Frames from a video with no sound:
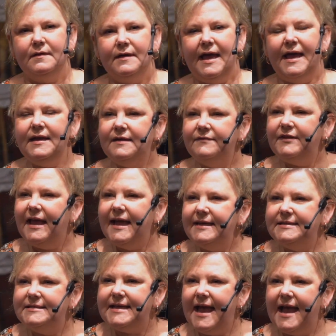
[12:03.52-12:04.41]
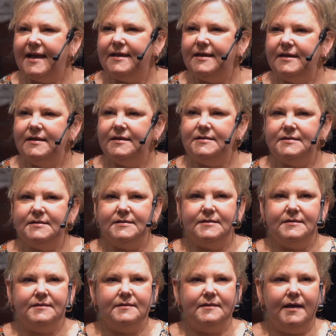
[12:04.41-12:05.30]
kind of like
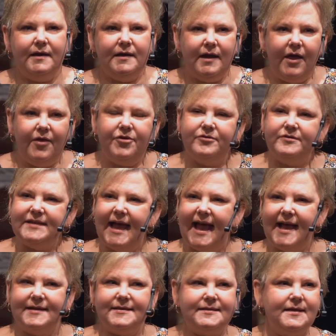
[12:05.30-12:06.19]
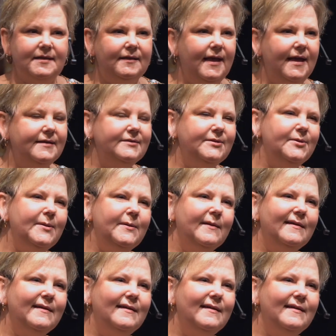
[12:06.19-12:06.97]
Zacchaeus, another tax collector.